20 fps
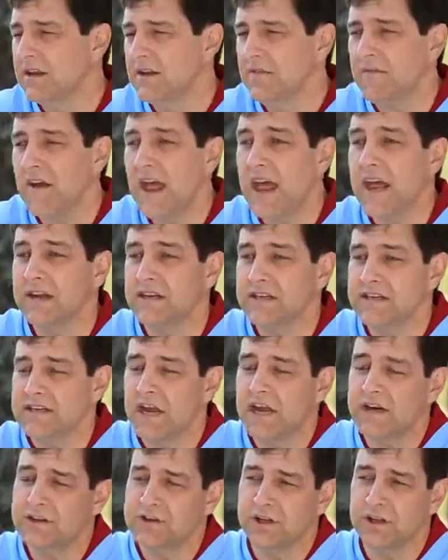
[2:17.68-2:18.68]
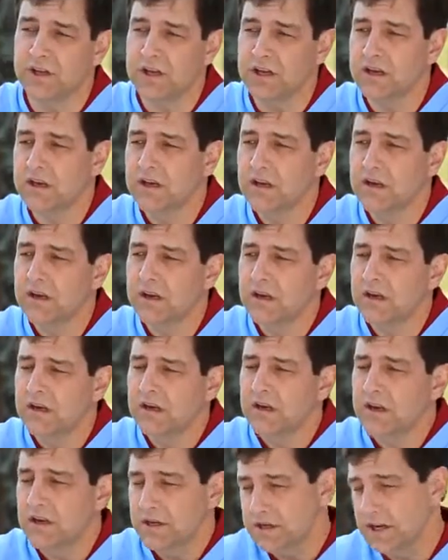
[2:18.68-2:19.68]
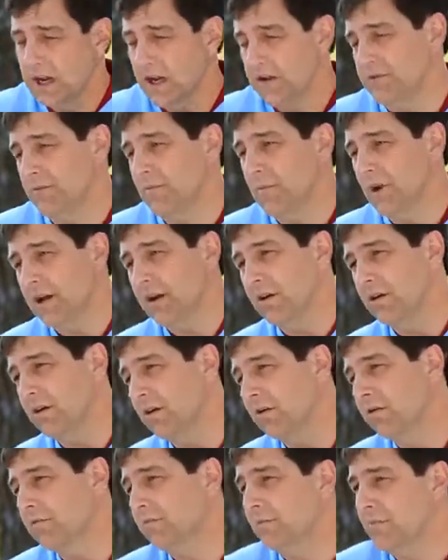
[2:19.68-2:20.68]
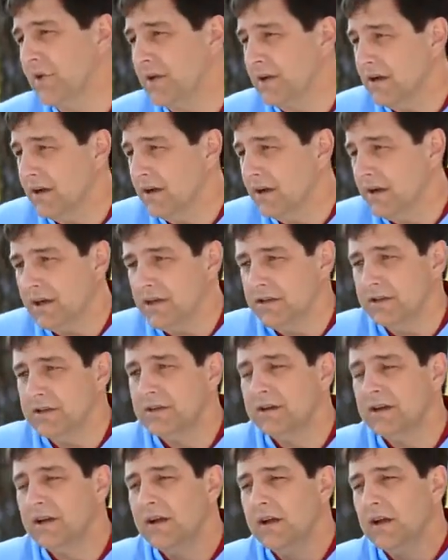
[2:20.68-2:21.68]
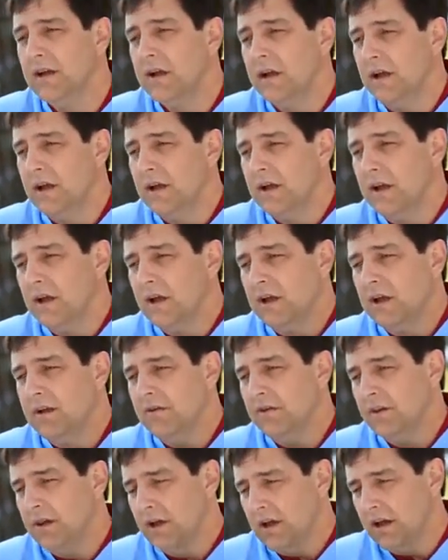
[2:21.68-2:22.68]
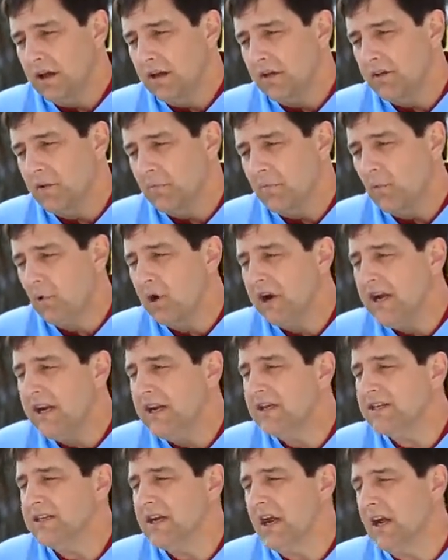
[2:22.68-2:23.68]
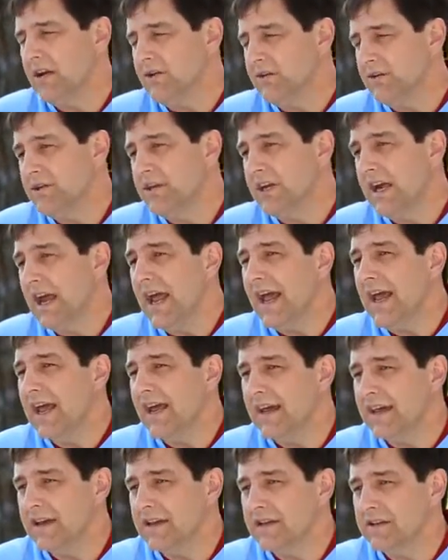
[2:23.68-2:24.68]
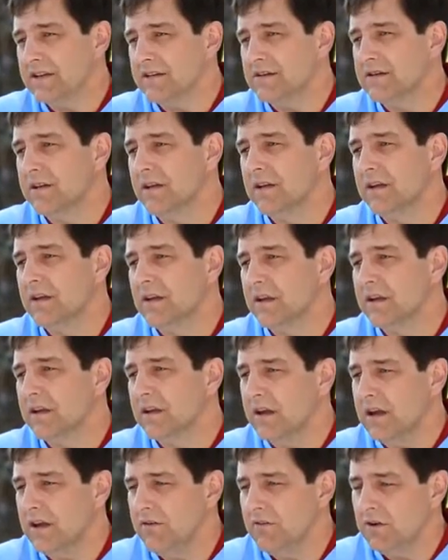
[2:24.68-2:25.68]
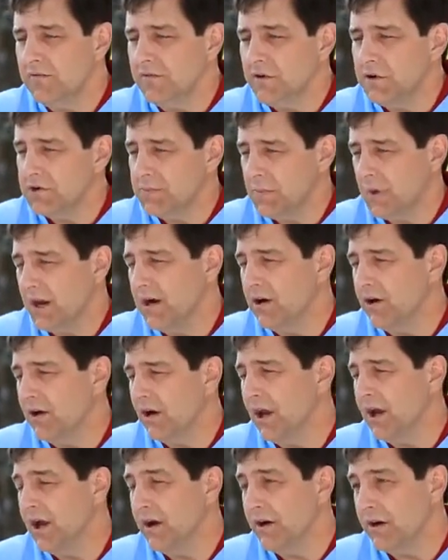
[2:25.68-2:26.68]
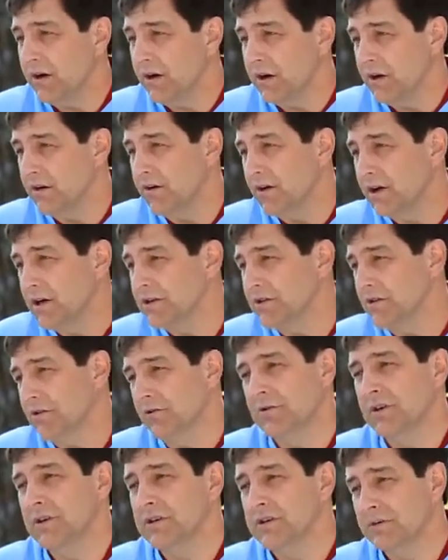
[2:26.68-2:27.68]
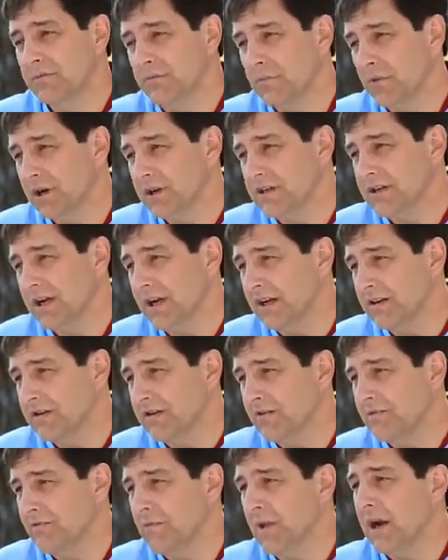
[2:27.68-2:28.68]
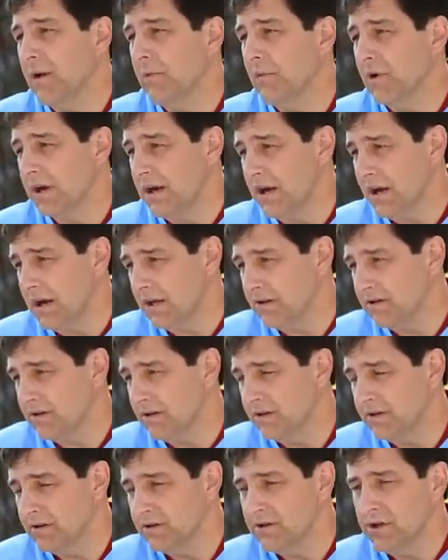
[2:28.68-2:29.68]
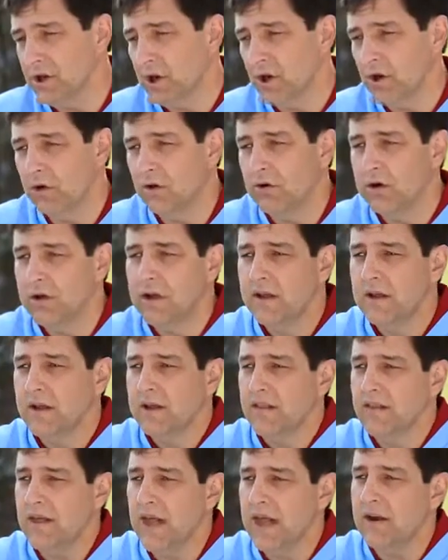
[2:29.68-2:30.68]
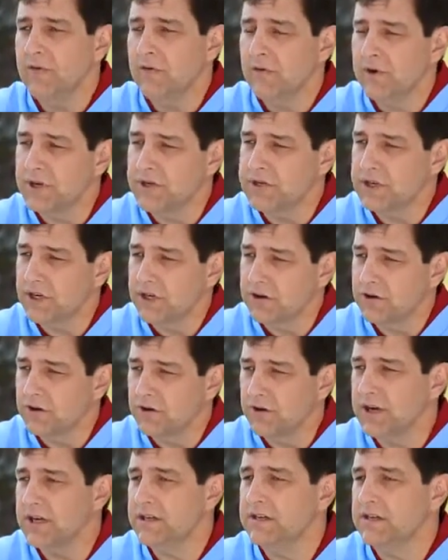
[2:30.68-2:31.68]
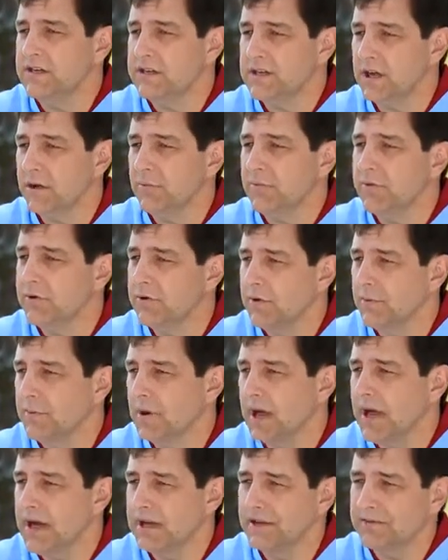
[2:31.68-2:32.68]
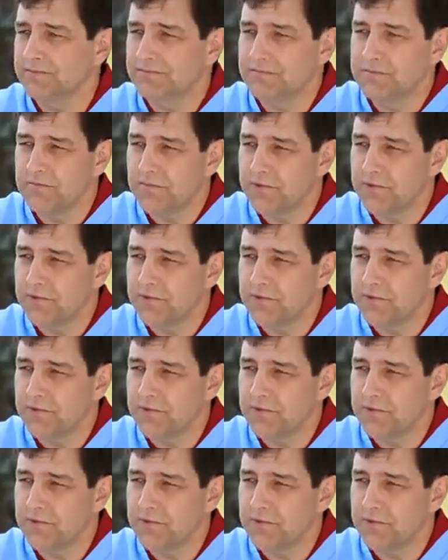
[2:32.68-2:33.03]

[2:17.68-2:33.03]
In fact, it's actually detrimental, because the more heat cycles she has, even if you spay her later, it increases her risk of breast cancer, of mammary cancer. And so that risk increases up through about